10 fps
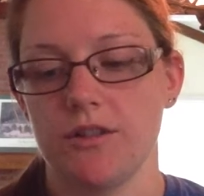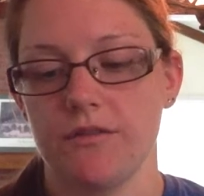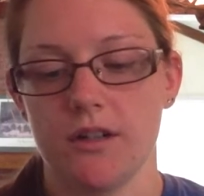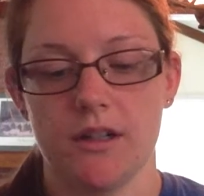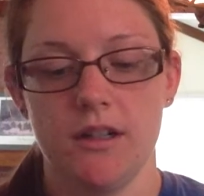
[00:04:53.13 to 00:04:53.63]
just
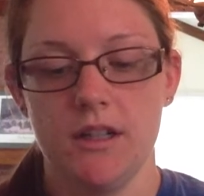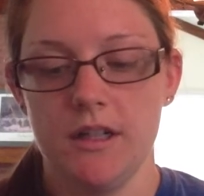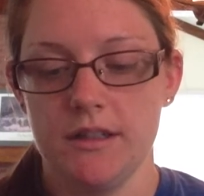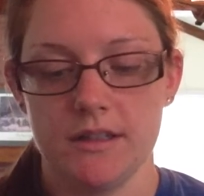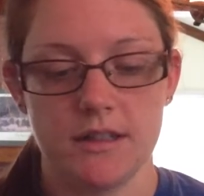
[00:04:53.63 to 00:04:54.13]
for
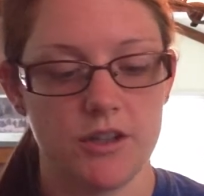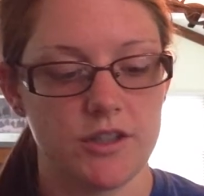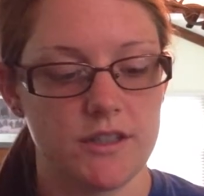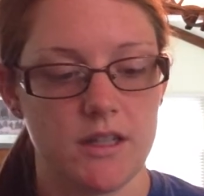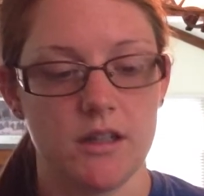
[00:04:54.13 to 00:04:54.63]

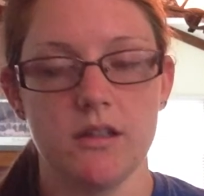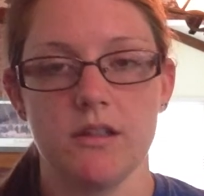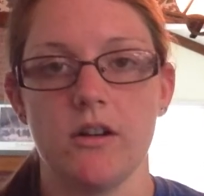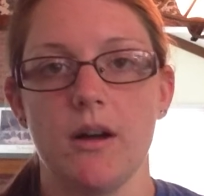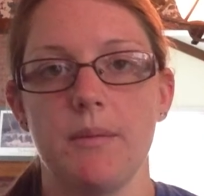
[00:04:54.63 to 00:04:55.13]
nostalgia's sake,
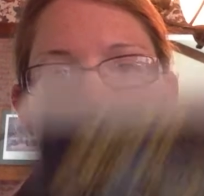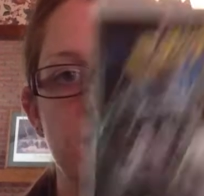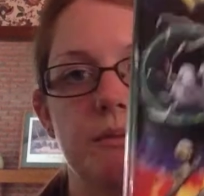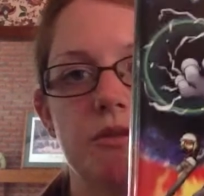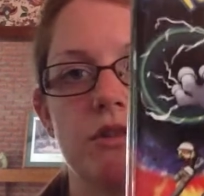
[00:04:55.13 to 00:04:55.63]
so I picked it
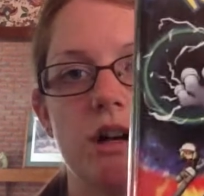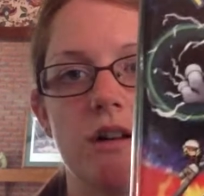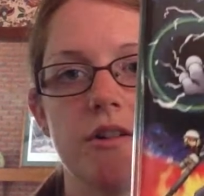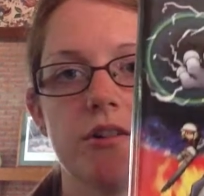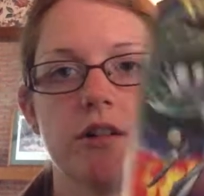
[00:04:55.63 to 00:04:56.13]
up,
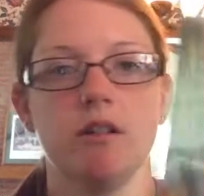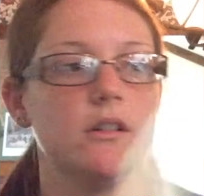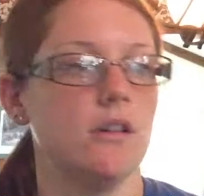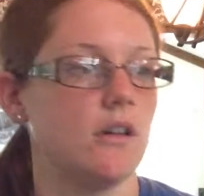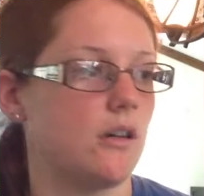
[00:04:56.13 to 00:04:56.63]
$2.
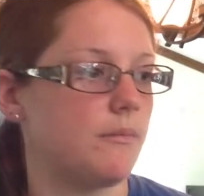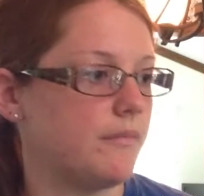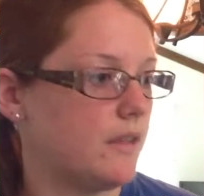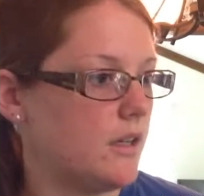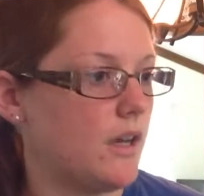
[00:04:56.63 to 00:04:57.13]

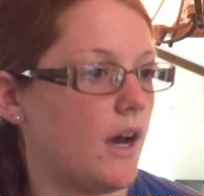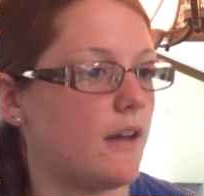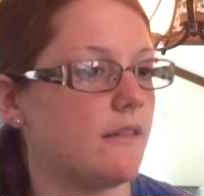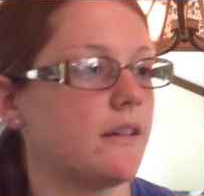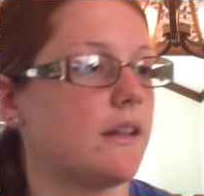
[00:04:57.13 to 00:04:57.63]
I
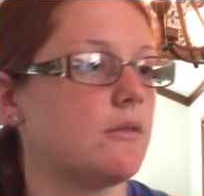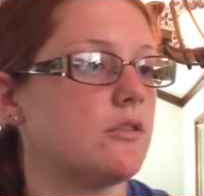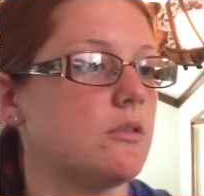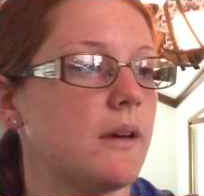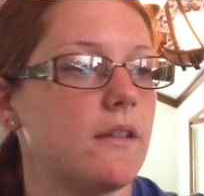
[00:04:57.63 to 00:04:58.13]
didn't think that was
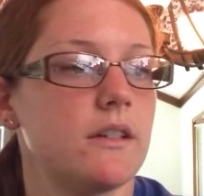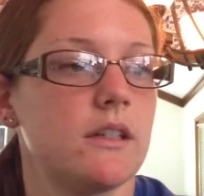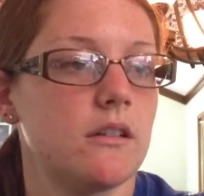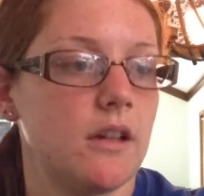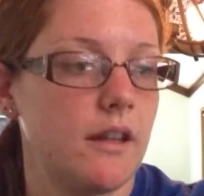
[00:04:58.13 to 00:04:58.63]
too bad of a
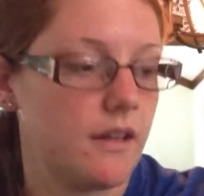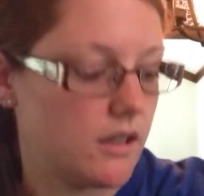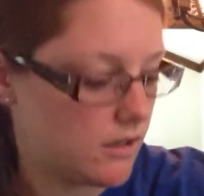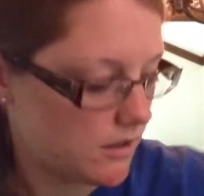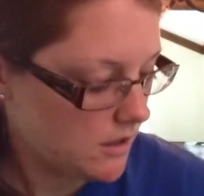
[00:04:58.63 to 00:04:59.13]
deal. And
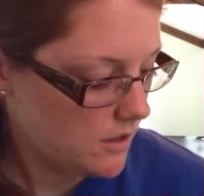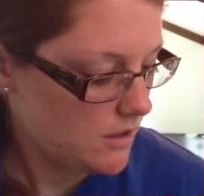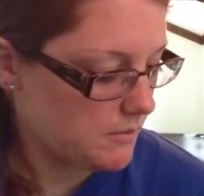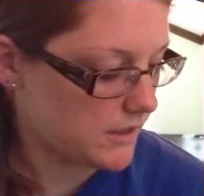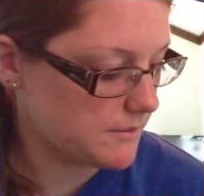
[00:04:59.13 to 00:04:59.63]
then
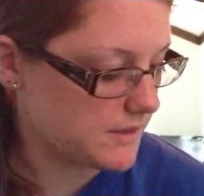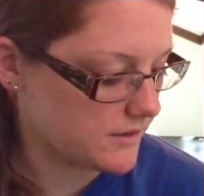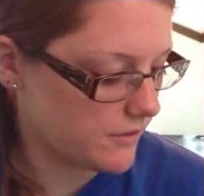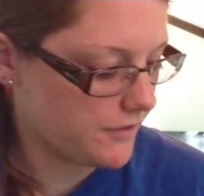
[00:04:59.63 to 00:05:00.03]
Picked up these little